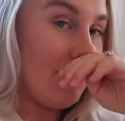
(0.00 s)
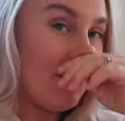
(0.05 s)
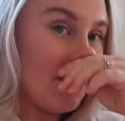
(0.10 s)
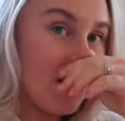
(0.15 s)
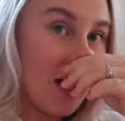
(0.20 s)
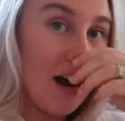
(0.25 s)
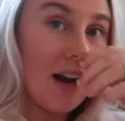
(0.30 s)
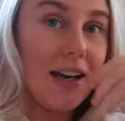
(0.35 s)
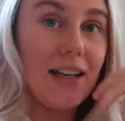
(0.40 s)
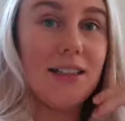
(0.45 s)

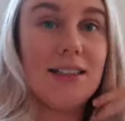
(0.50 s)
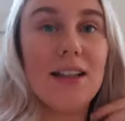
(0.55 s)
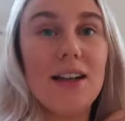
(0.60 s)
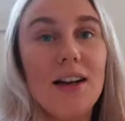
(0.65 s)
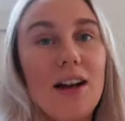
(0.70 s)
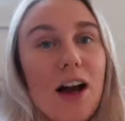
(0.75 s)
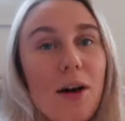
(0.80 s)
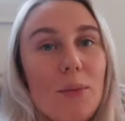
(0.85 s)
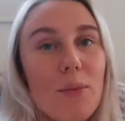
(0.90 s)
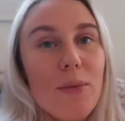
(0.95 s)
Charlie is gonna
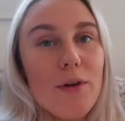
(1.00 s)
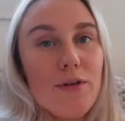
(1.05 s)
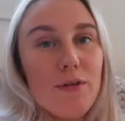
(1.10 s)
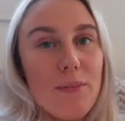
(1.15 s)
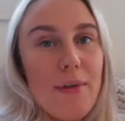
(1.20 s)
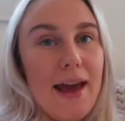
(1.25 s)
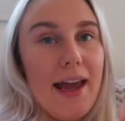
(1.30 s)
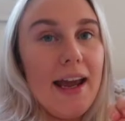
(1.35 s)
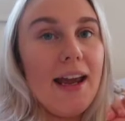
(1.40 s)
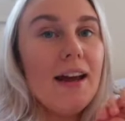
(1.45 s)
come with
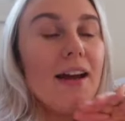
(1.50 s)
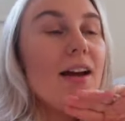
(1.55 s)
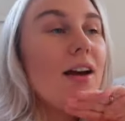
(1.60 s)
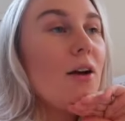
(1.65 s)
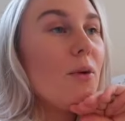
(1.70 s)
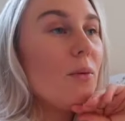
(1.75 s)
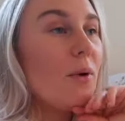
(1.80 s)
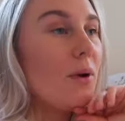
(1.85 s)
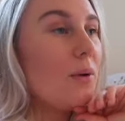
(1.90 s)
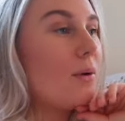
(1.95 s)
me.
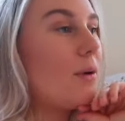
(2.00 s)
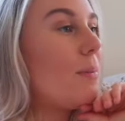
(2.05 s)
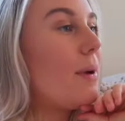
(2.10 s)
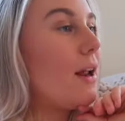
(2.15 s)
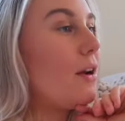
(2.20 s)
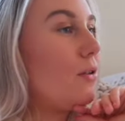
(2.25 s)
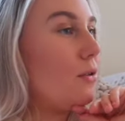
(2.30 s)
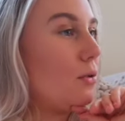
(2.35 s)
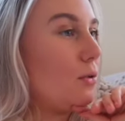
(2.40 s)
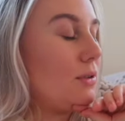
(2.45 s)
We were a
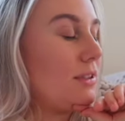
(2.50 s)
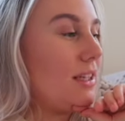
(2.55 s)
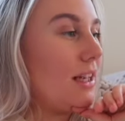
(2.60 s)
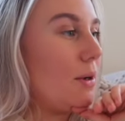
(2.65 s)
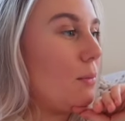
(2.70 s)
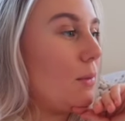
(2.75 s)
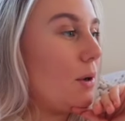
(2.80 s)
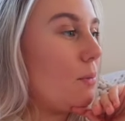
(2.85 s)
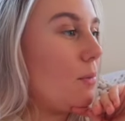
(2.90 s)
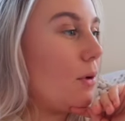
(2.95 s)
bit naughty
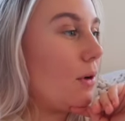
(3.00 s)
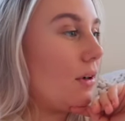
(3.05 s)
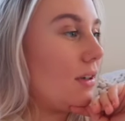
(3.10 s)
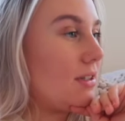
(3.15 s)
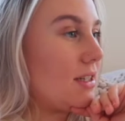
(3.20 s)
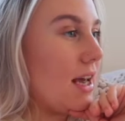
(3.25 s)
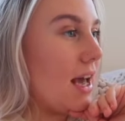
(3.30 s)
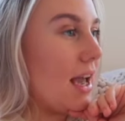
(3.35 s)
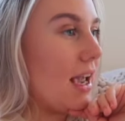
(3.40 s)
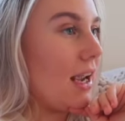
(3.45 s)
and we
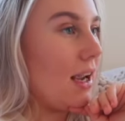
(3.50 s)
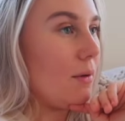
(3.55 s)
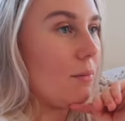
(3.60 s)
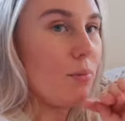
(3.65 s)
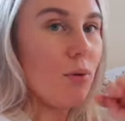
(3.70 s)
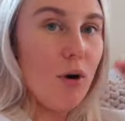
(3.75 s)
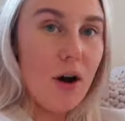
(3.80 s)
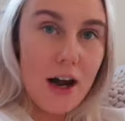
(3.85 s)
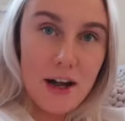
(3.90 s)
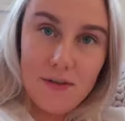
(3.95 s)
booked a
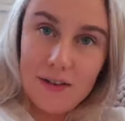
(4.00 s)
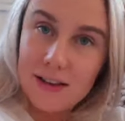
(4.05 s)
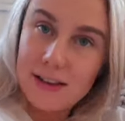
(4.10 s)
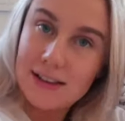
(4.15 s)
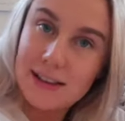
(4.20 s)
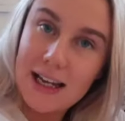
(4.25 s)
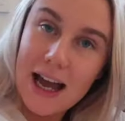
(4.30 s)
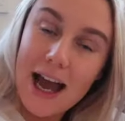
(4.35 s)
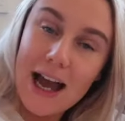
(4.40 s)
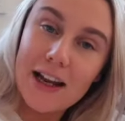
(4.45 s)
private
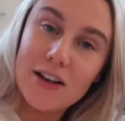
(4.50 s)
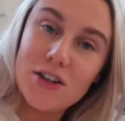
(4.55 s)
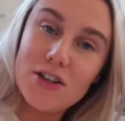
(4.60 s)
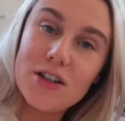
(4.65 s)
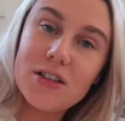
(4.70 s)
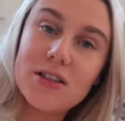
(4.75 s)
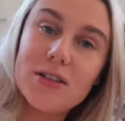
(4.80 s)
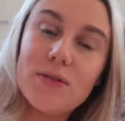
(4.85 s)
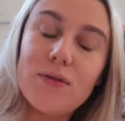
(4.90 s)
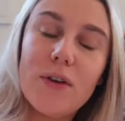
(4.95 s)
scan
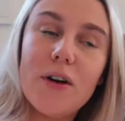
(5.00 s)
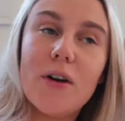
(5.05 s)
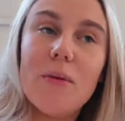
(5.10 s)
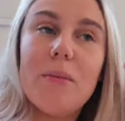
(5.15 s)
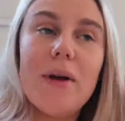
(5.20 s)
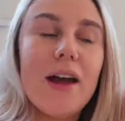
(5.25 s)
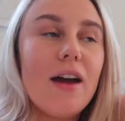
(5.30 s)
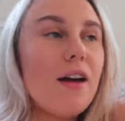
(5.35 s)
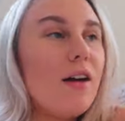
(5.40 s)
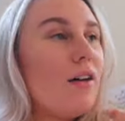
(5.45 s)
just for a
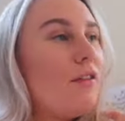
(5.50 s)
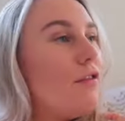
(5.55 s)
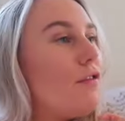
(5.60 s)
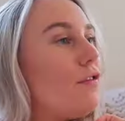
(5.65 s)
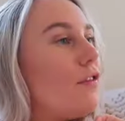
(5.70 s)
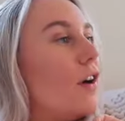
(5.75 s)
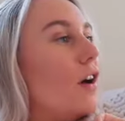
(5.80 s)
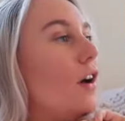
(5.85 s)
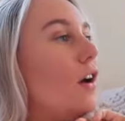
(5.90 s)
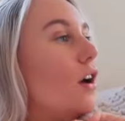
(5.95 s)
bit of
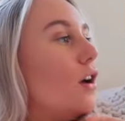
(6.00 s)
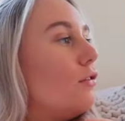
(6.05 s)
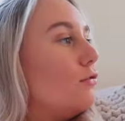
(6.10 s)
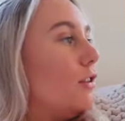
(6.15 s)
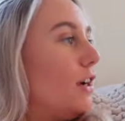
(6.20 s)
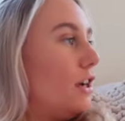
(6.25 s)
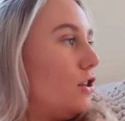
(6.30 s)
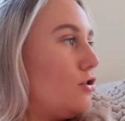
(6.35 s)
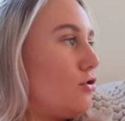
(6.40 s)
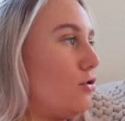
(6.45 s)

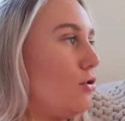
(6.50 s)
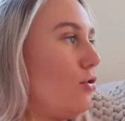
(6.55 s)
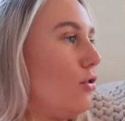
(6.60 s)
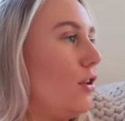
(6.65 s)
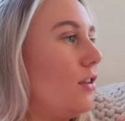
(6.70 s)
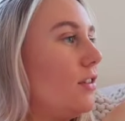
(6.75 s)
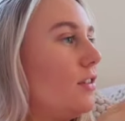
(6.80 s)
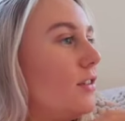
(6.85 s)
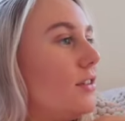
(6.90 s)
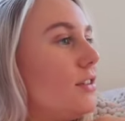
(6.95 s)

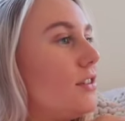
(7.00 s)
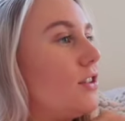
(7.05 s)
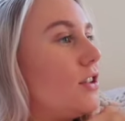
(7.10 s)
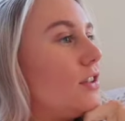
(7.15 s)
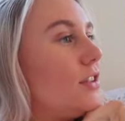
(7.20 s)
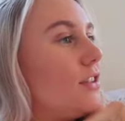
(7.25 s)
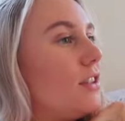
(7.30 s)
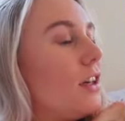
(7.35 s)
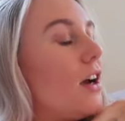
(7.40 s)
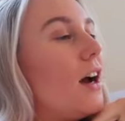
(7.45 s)
reassurance,
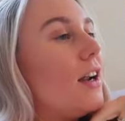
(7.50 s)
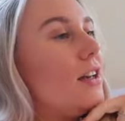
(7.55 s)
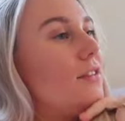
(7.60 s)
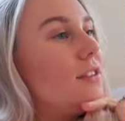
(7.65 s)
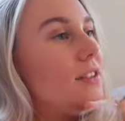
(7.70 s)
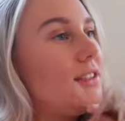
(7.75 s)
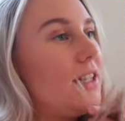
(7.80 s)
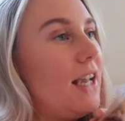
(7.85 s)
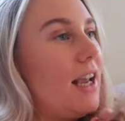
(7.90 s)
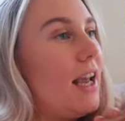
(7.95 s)
just to kind of
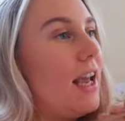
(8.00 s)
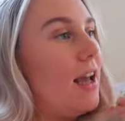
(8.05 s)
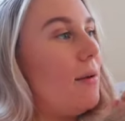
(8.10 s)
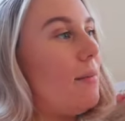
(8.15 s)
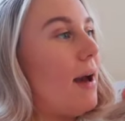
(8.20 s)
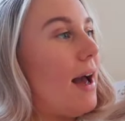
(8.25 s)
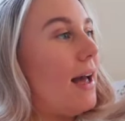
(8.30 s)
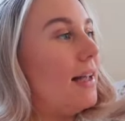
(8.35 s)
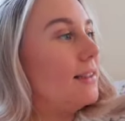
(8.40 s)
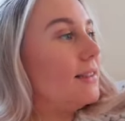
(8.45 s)
see him,
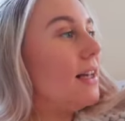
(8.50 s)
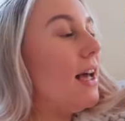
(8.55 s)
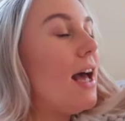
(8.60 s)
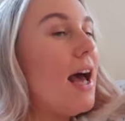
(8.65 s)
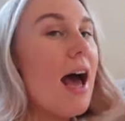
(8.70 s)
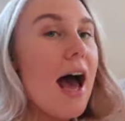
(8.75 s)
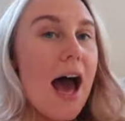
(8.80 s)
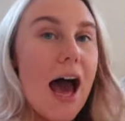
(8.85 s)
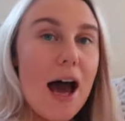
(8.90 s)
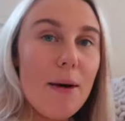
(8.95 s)
as
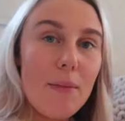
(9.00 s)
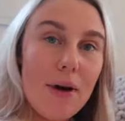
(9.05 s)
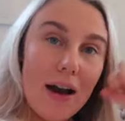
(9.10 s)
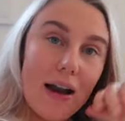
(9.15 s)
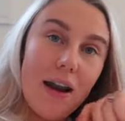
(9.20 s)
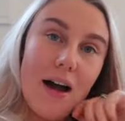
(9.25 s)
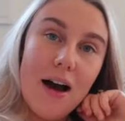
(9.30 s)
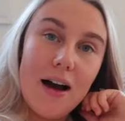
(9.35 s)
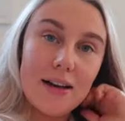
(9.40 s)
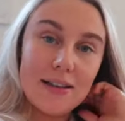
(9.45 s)
at my
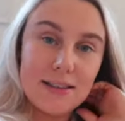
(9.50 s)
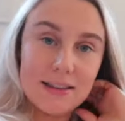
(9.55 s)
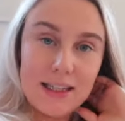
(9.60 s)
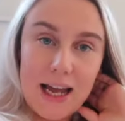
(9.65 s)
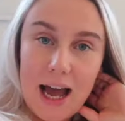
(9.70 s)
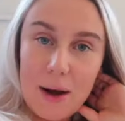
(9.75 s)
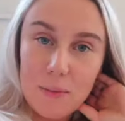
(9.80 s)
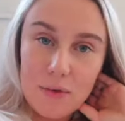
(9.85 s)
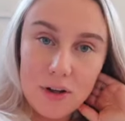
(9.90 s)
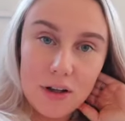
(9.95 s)
last
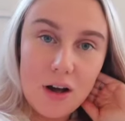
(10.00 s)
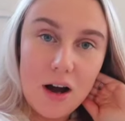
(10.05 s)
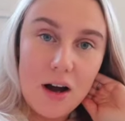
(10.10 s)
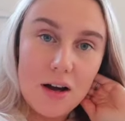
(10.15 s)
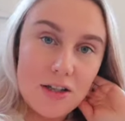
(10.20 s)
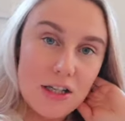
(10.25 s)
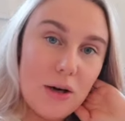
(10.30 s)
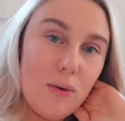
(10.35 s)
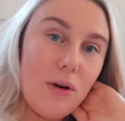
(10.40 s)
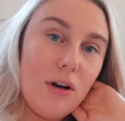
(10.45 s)
scan with a
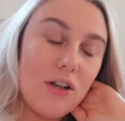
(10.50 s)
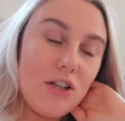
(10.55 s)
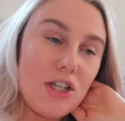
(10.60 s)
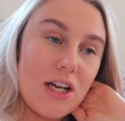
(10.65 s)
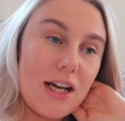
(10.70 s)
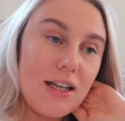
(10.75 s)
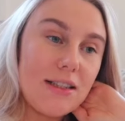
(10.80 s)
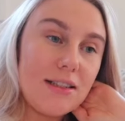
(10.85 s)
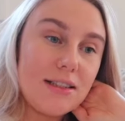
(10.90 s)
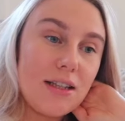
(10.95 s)

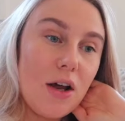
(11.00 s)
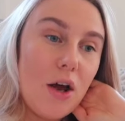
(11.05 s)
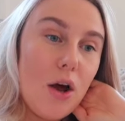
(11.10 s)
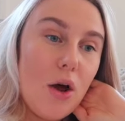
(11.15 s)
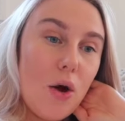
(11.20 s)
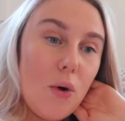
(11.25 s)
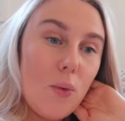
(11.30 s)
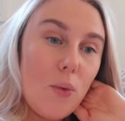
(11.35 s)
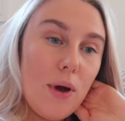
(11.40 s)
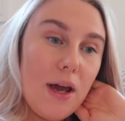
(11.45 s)
cardiologist,
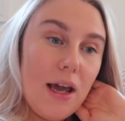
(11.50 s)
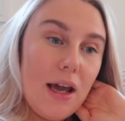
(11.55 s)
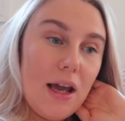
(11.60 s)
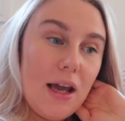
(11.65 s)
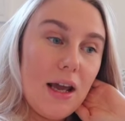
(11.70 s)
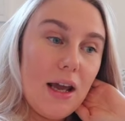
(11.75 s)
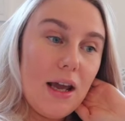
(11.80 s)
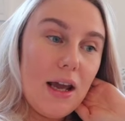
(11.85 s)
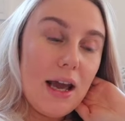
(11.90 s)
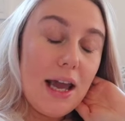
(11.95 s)

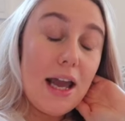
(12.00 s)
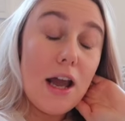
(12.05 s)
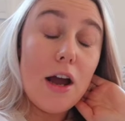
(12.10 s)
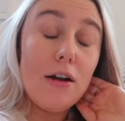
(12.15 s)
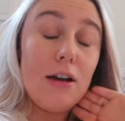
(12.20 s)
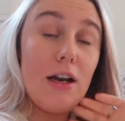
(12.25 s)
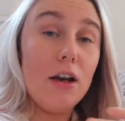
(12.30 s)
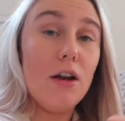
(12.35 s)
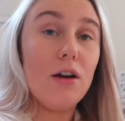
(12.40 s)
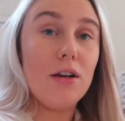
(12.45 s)
he
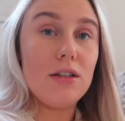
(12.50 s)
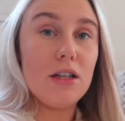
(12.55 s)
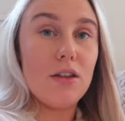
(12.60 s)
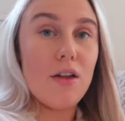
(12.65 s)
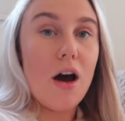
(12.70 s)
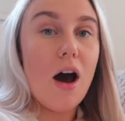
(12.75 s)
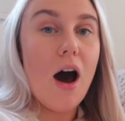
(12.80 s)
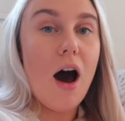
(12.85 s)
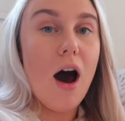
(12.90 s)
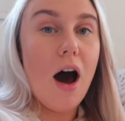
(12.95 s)
only looked at the
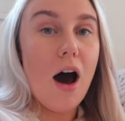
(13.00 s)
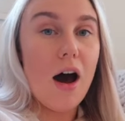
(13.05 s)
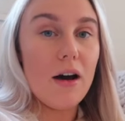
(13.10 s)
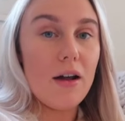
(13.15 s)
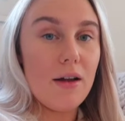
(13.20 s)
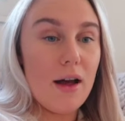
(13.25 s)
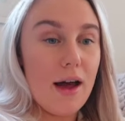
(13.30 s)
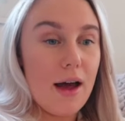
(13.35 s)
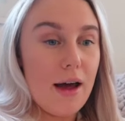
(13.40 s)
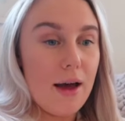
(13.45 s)
heart,
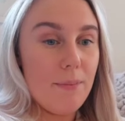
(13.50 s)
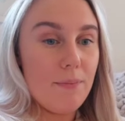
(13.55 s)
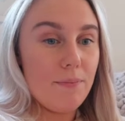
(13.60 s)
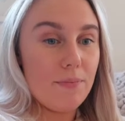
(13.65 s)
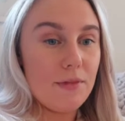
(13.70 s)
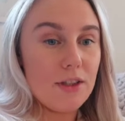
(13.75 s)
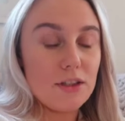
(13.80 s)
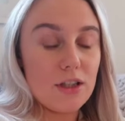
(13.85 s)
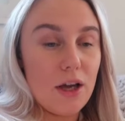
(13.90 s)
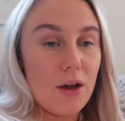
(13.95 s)

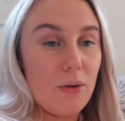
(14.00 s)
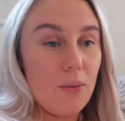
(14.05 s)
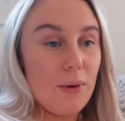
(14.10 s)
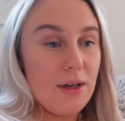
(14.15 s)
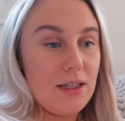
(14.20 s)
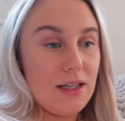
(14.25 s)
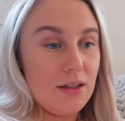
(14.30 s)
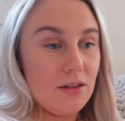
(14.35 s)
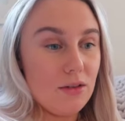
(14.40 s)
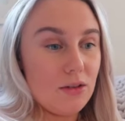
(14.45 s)
so we
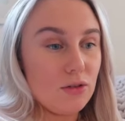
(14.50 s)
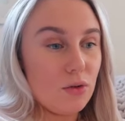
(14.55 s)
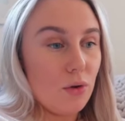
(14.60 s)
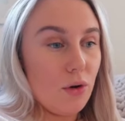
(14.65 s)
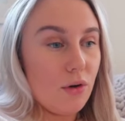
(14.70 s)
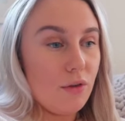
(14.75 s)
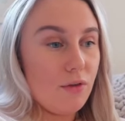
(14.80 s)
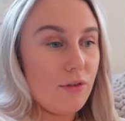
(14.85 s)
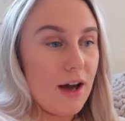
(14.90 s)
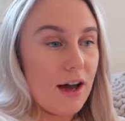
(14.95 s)
didn't sort
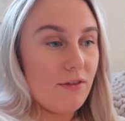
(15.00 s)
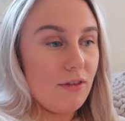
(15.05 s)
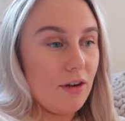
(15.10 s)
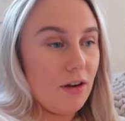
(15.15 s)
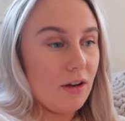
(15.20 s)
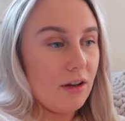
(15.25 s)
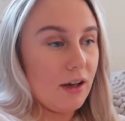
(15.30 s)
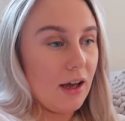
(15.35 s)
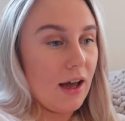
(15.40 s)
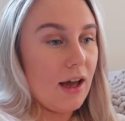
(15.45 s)
of have a
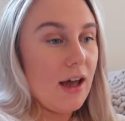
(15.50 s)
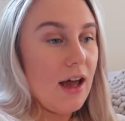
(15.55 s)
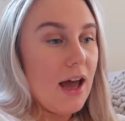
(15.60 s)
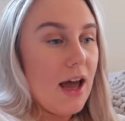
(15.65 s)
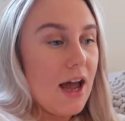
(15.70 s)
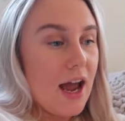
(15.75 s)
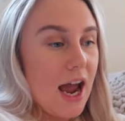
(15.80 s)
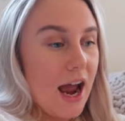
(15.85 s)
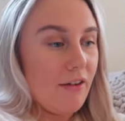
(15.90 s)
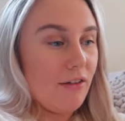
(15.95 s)
look at
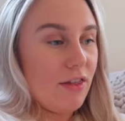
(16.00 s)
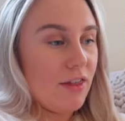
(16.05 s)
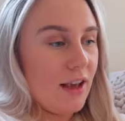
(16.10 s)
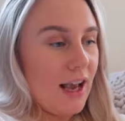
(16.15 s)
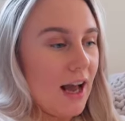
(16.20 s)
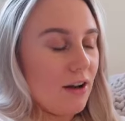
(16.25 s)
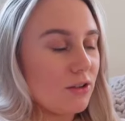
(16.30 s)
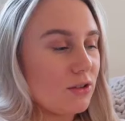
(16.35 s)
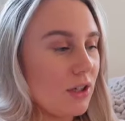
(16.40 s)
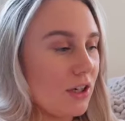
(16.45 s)
everything else.